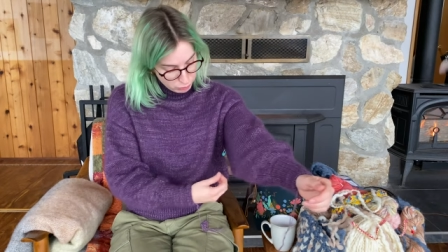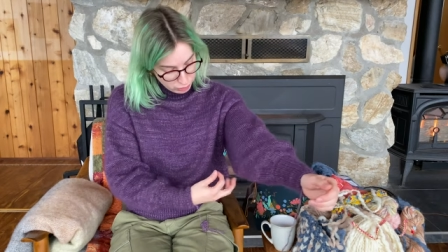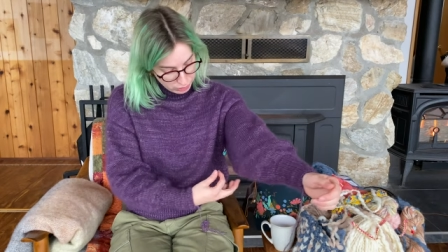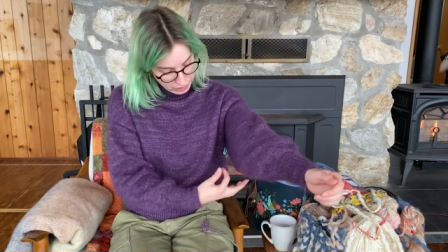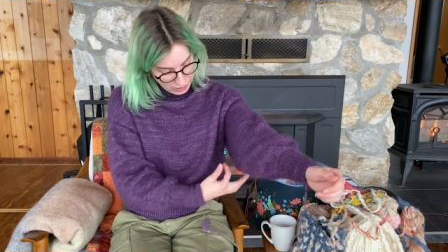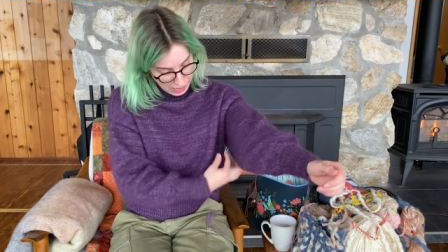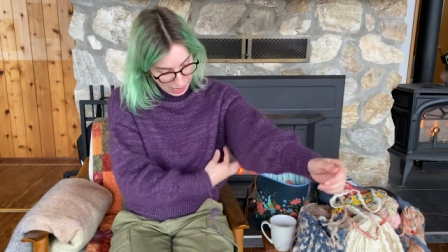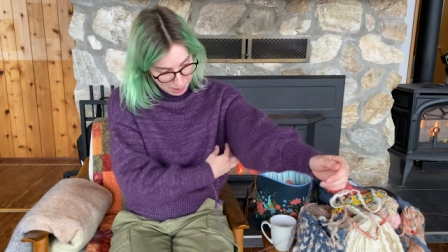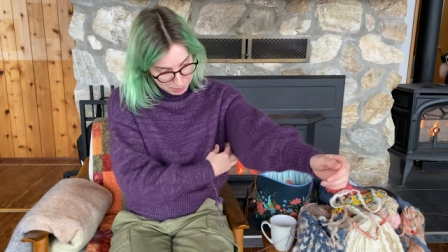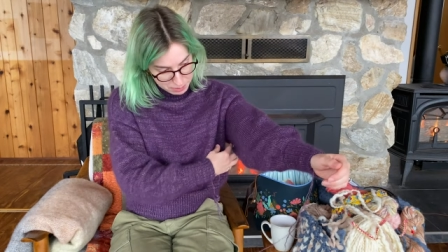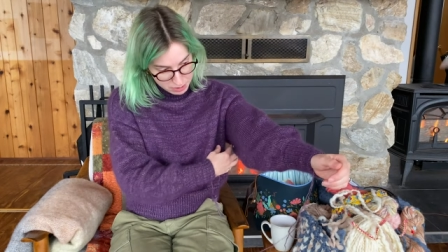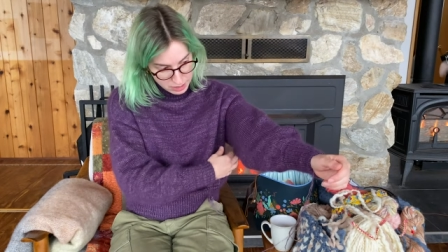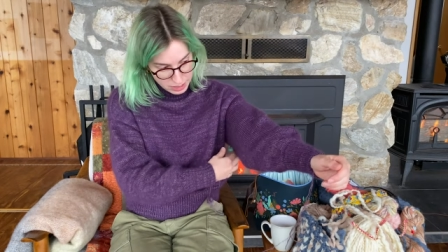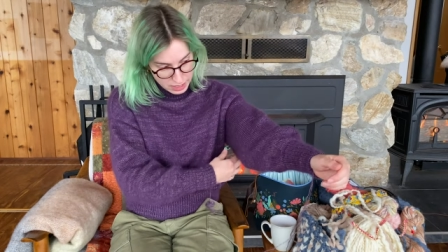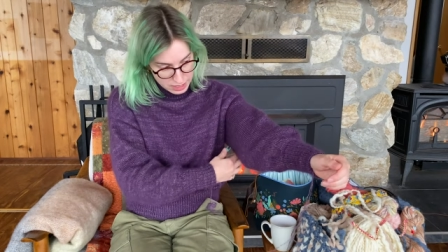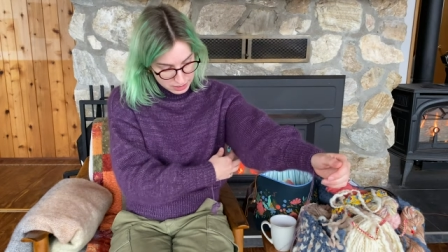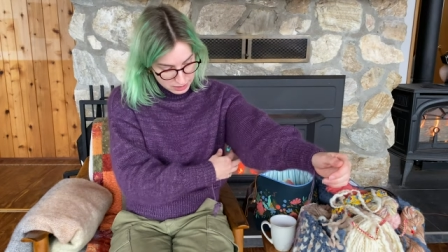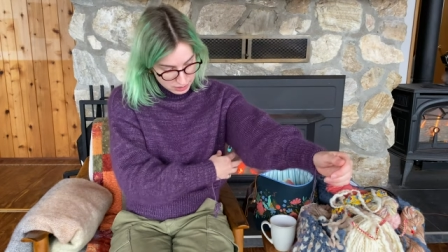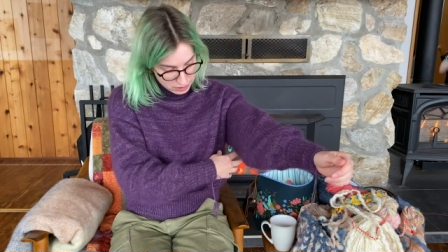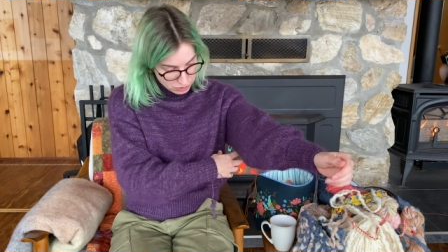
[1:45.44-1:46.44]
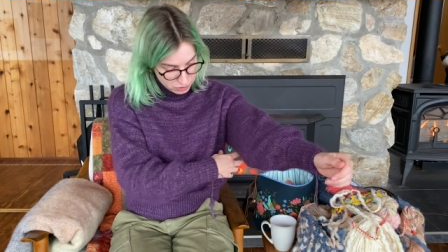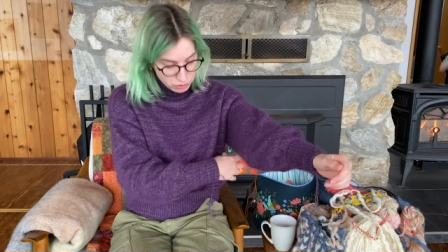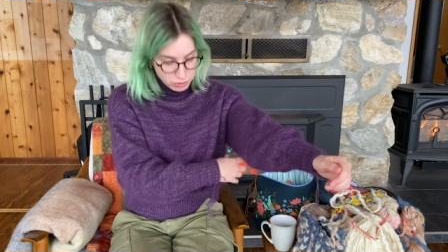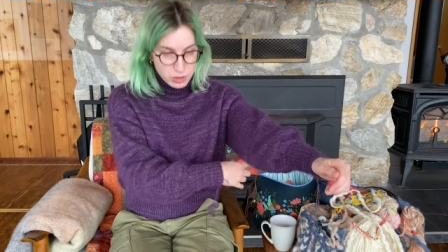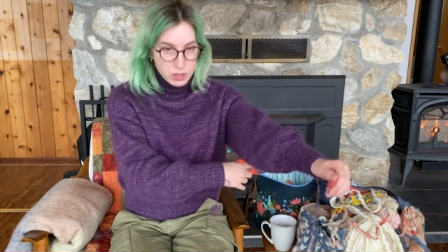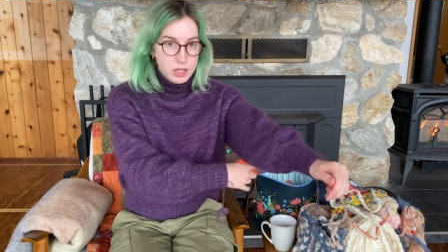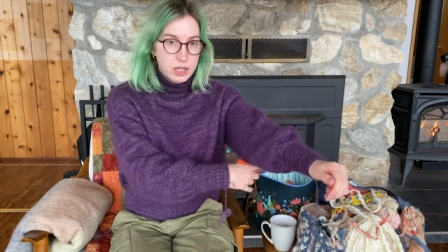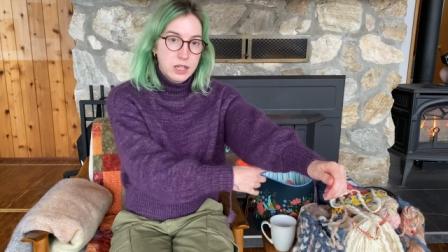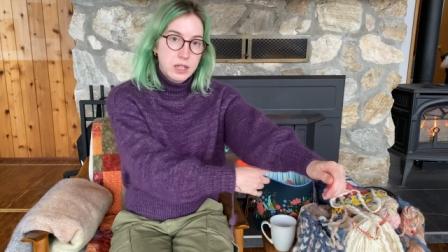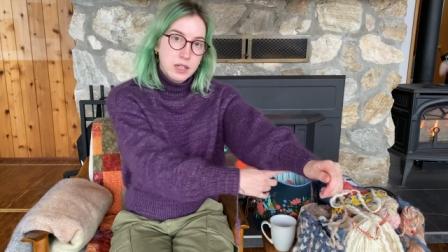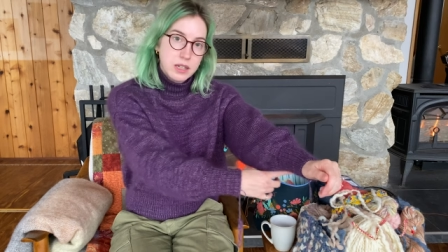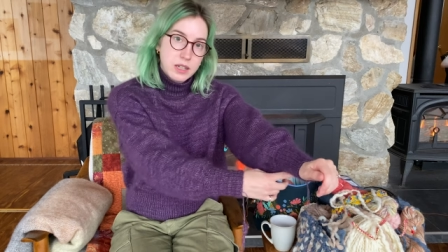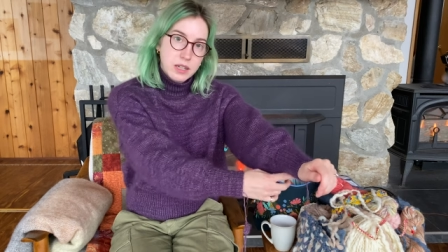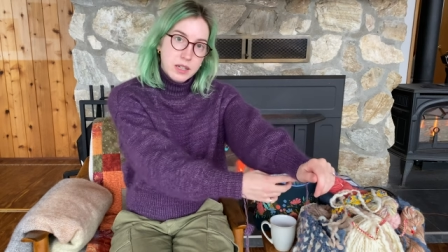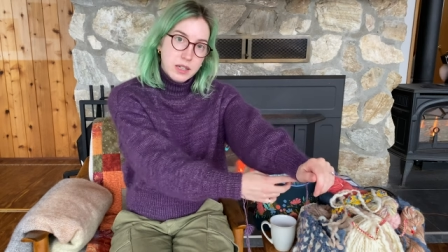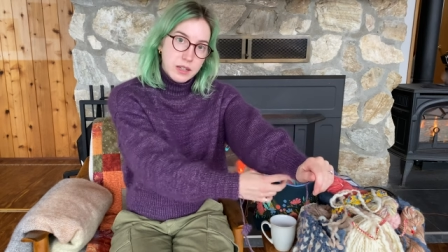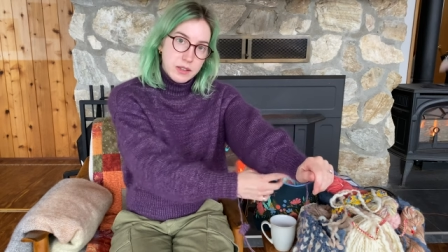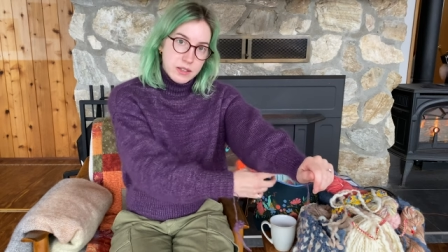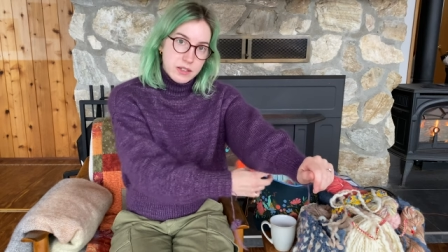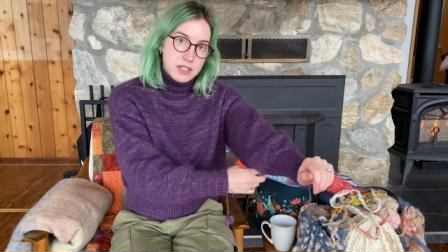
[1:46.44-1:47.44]
happy that I did do the,
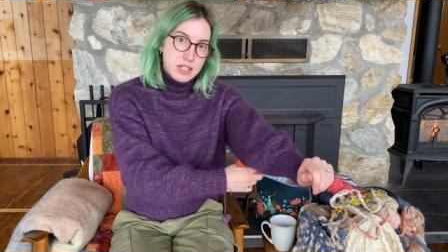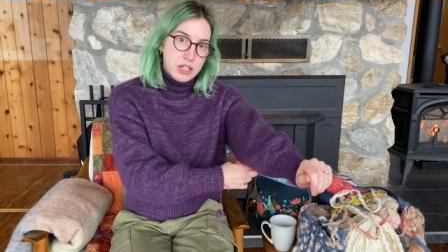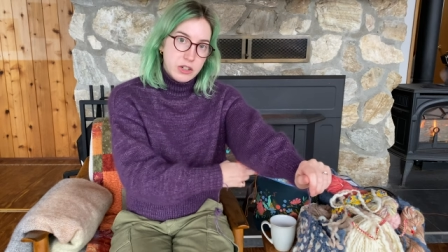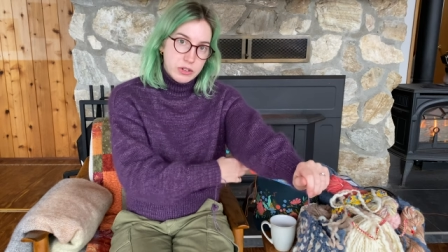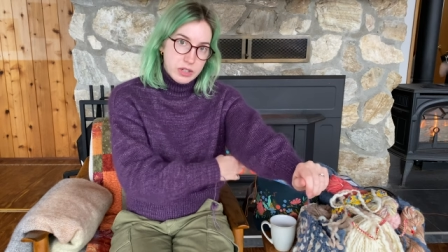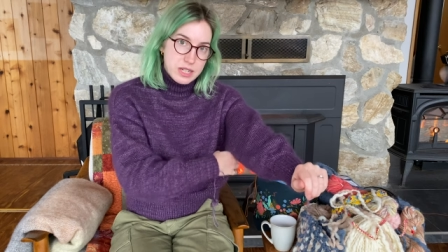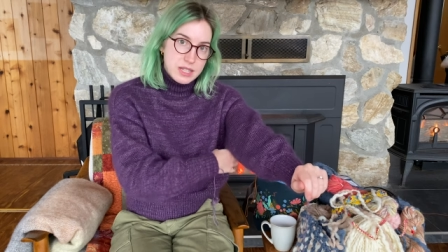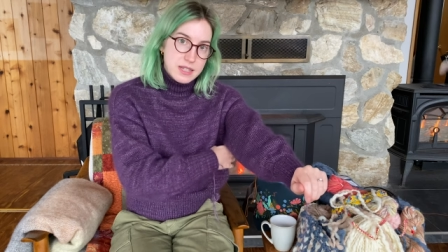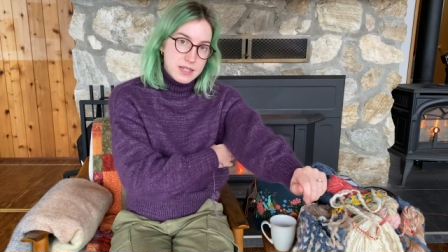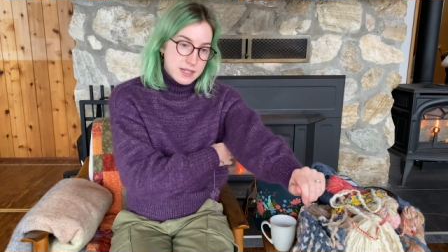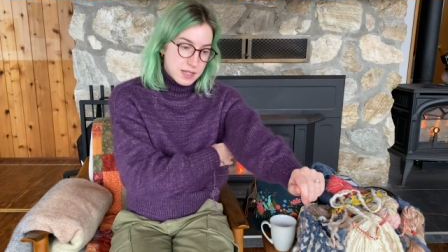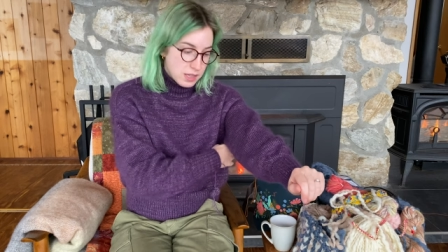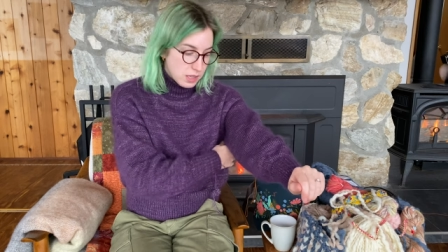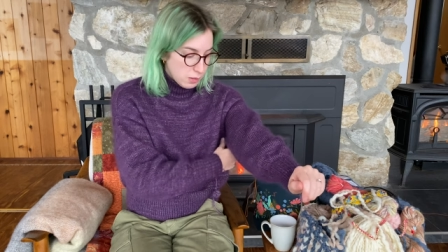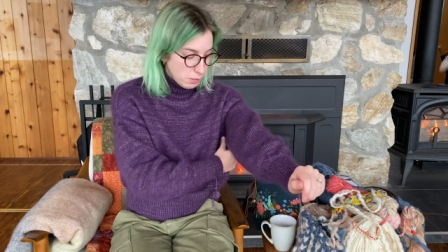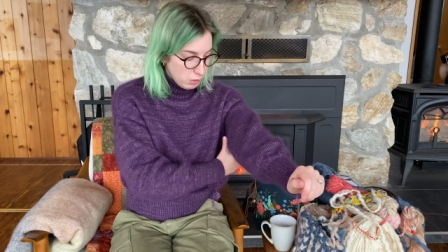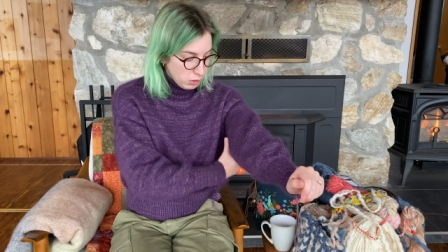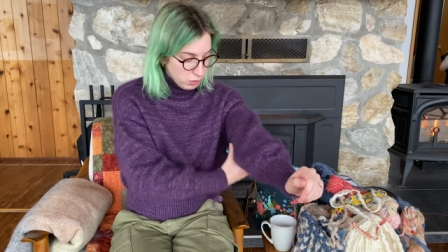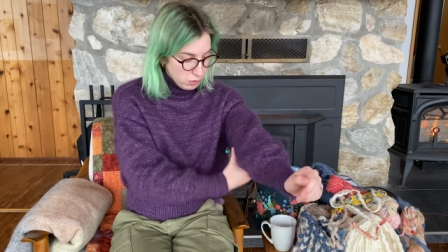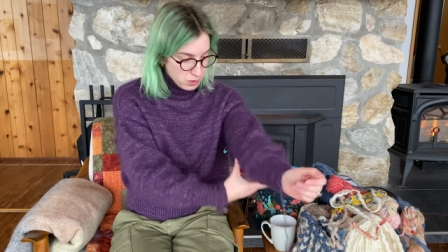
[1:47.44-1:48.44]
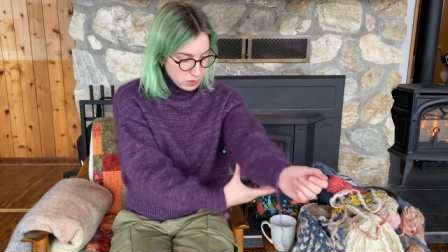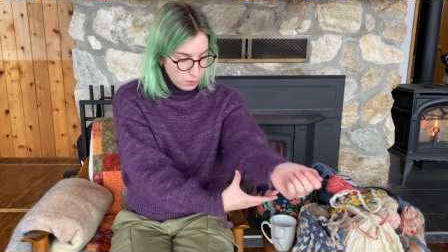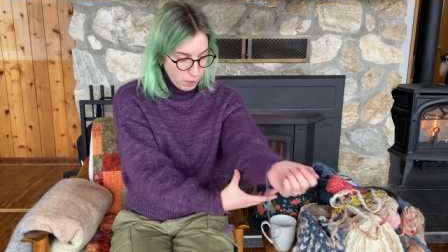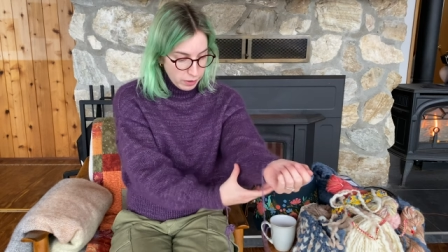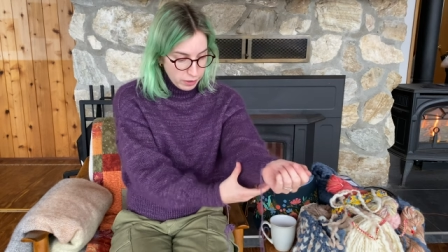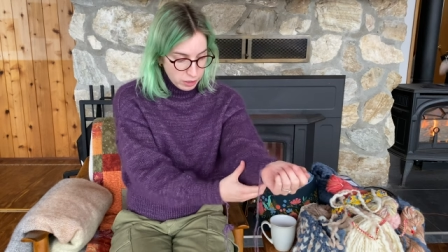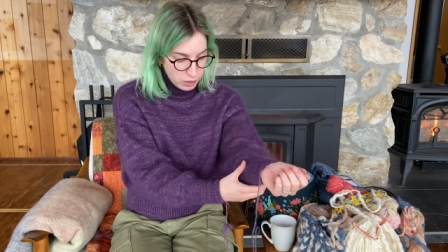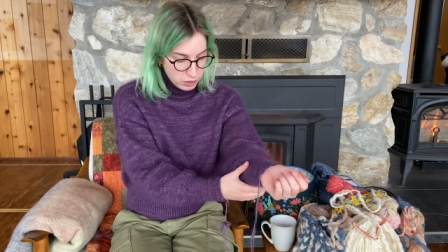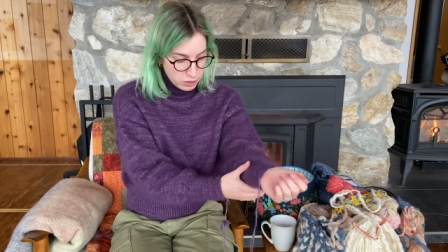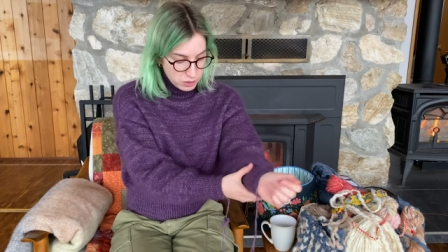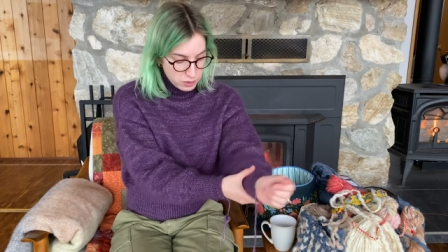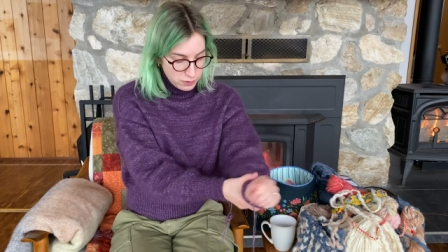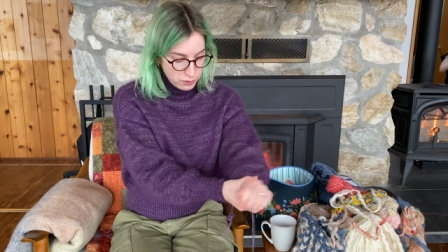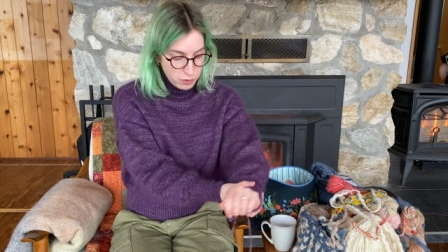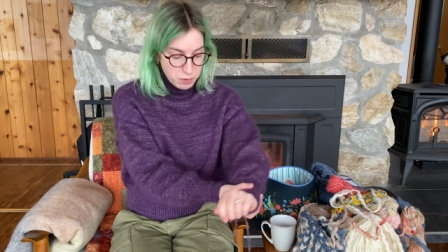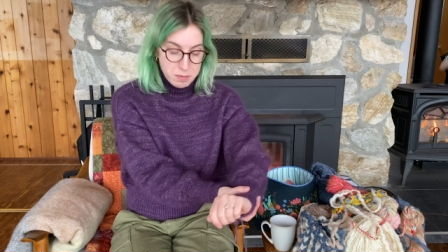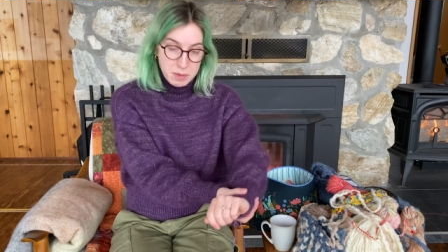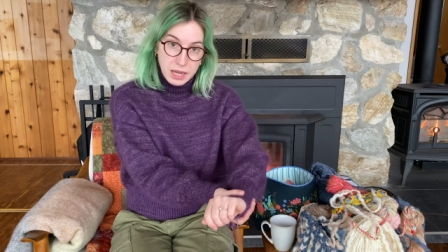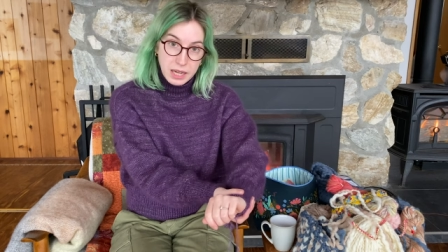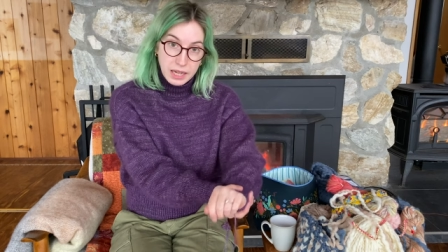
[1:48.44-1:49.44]
the decreases in the balloon sweater, just for
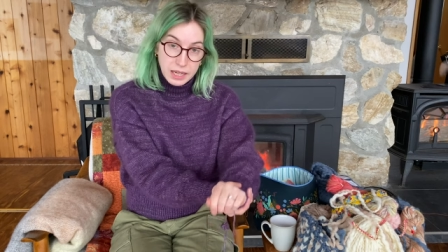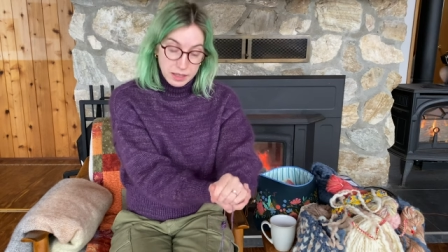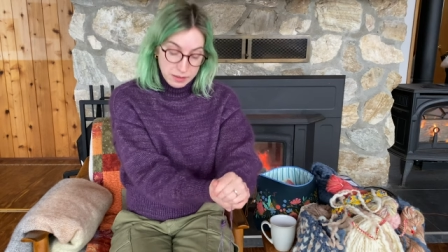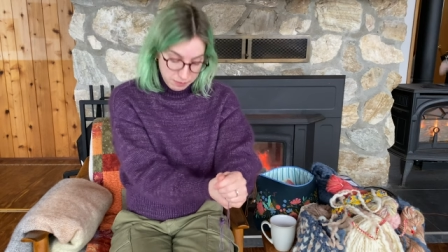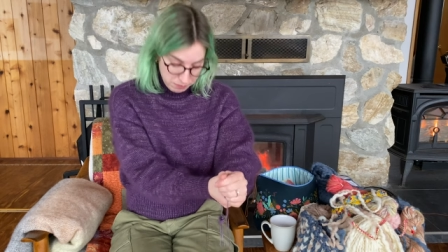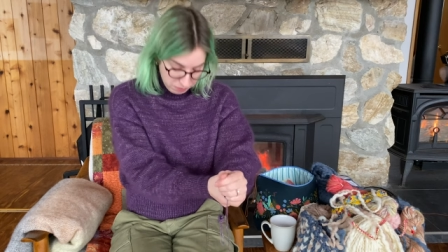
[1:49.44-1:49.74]
me.